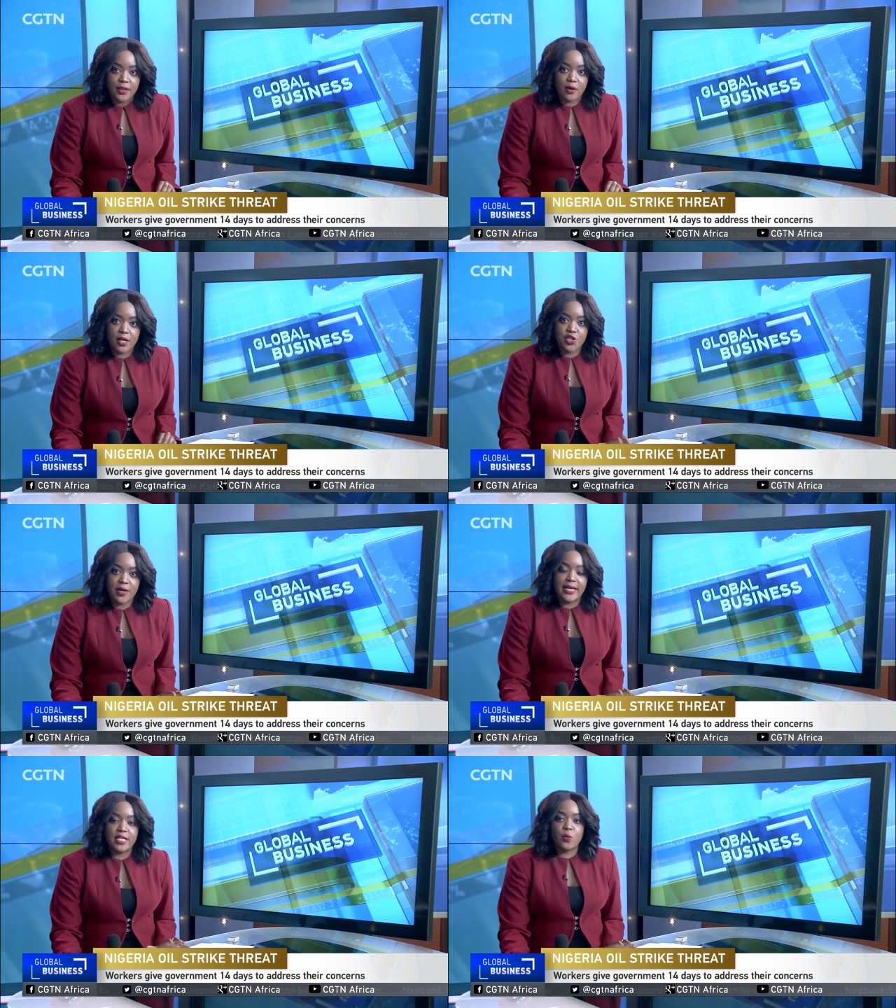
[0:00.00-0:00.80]
Now
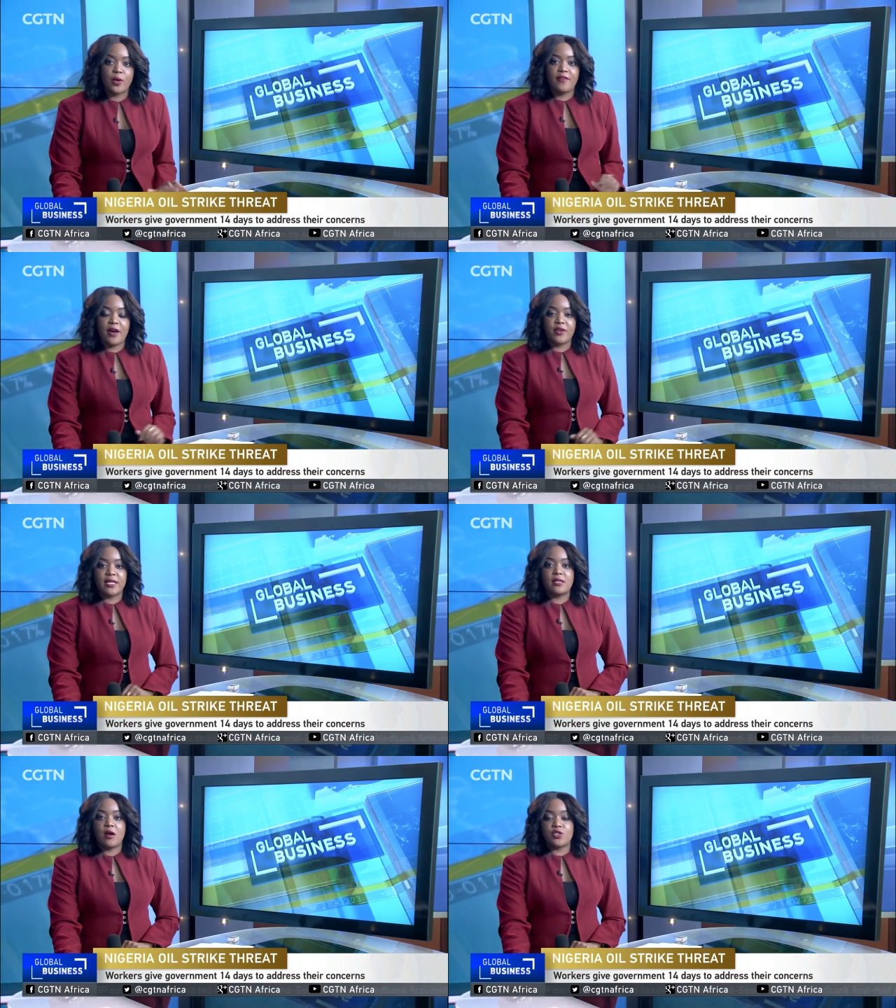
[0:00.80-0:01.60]
Nigeria is one of
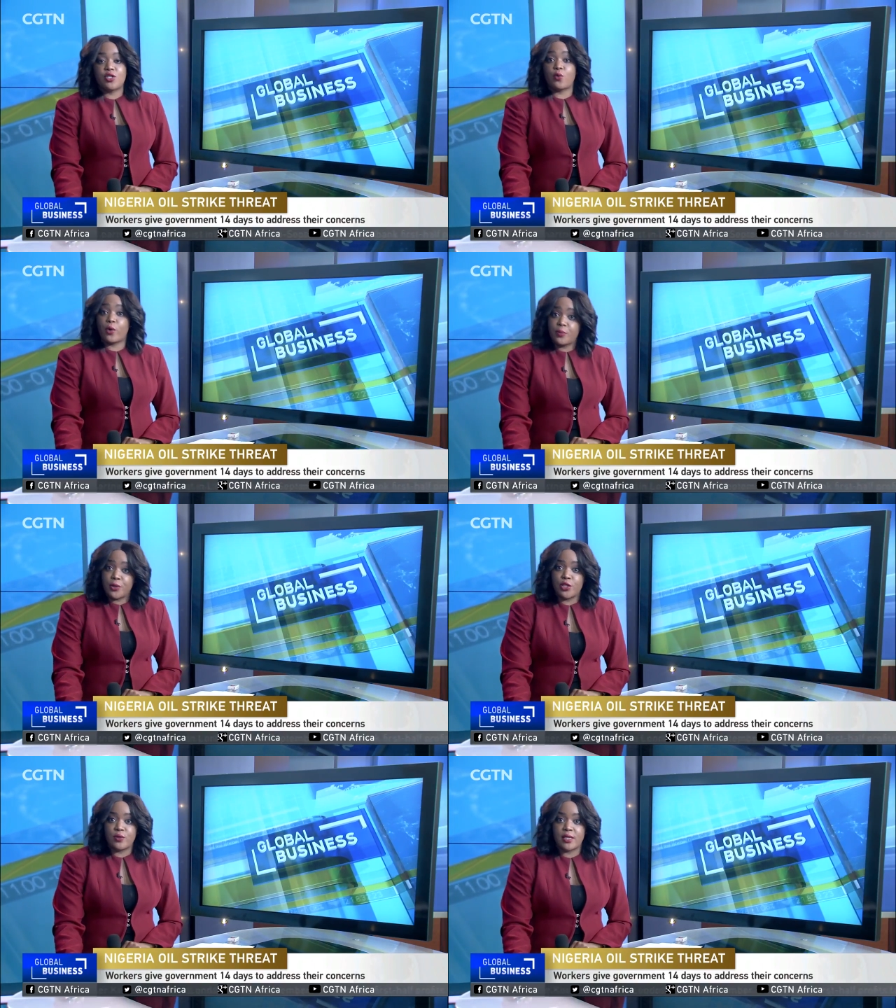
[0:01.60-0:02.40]
Africa's largest oil
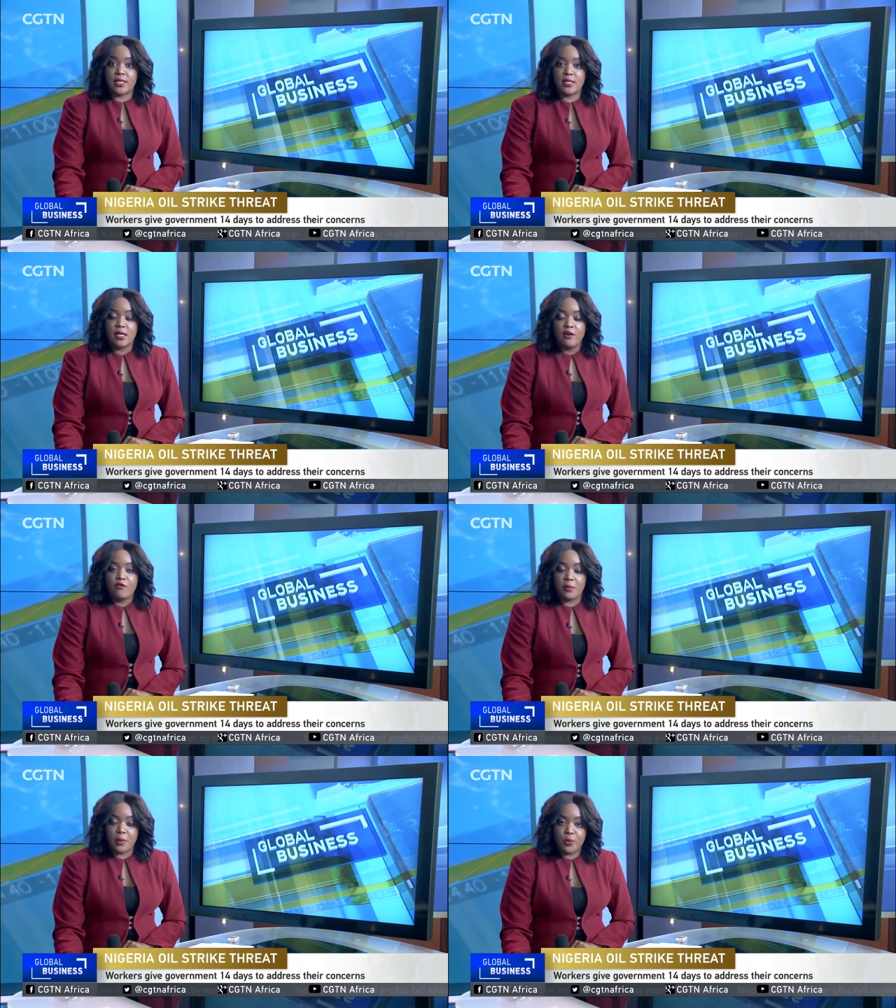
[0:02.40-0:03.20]
producers.
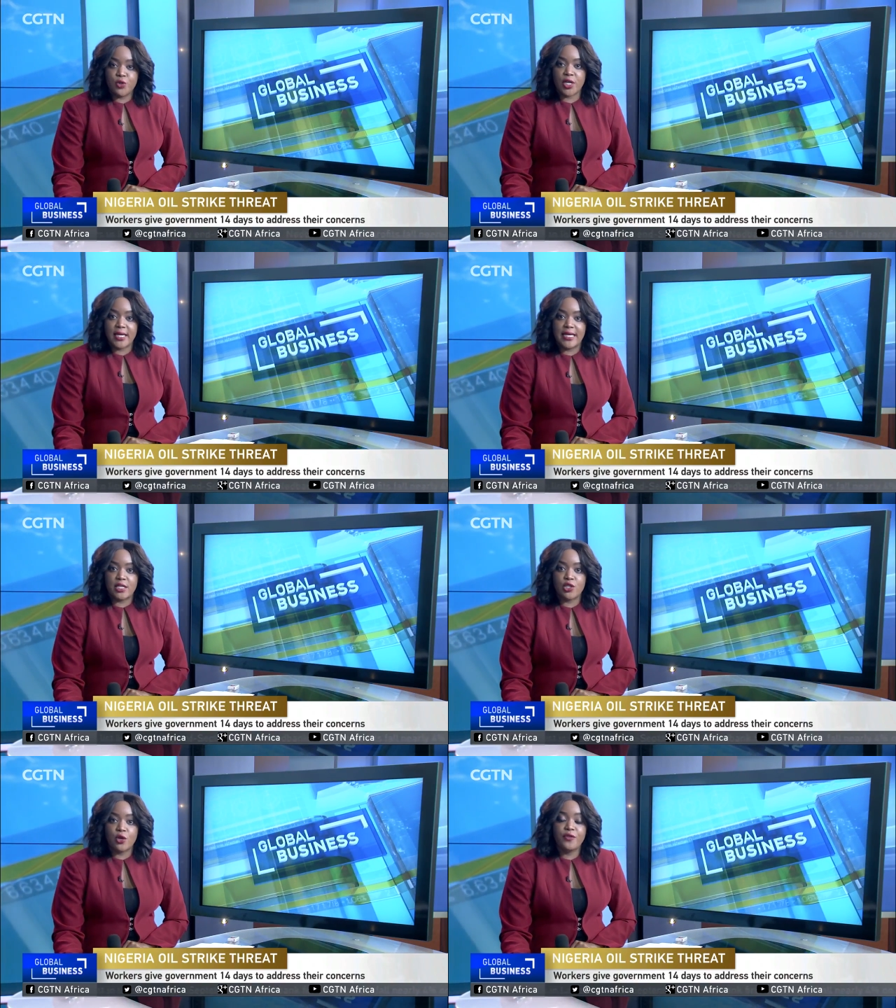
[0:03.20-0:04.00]
From Abuja,
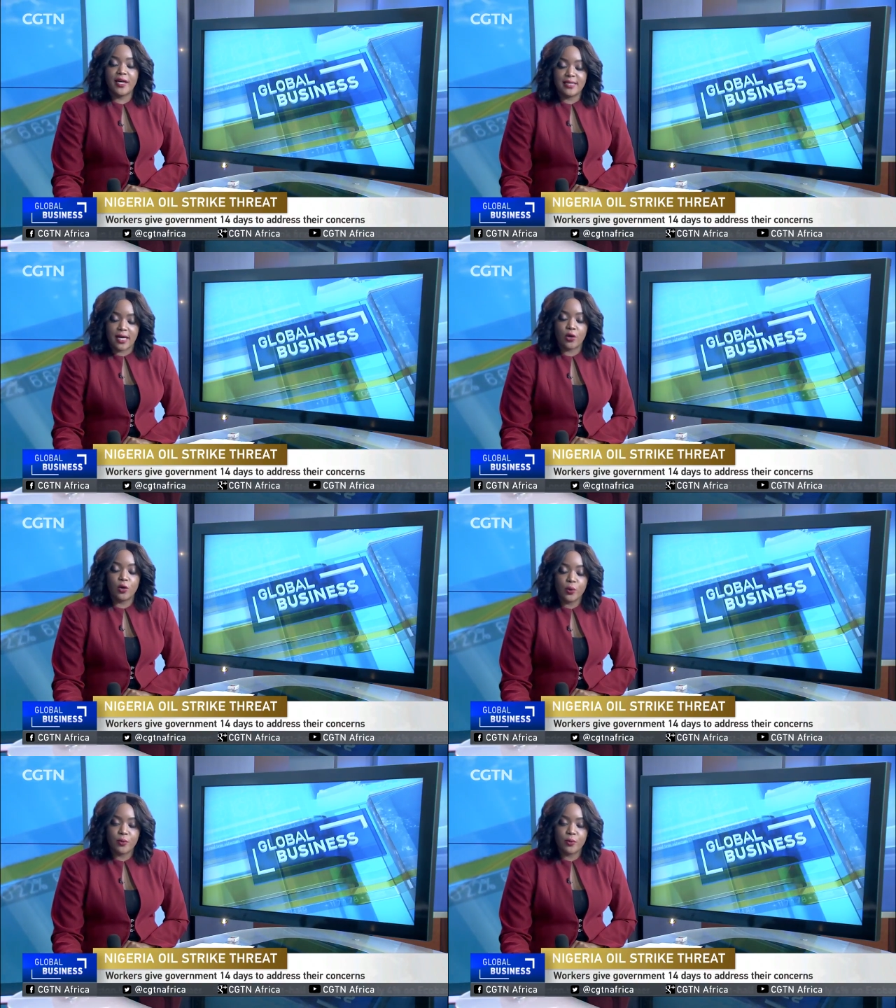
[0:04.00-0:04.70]
here's Sophia Dengel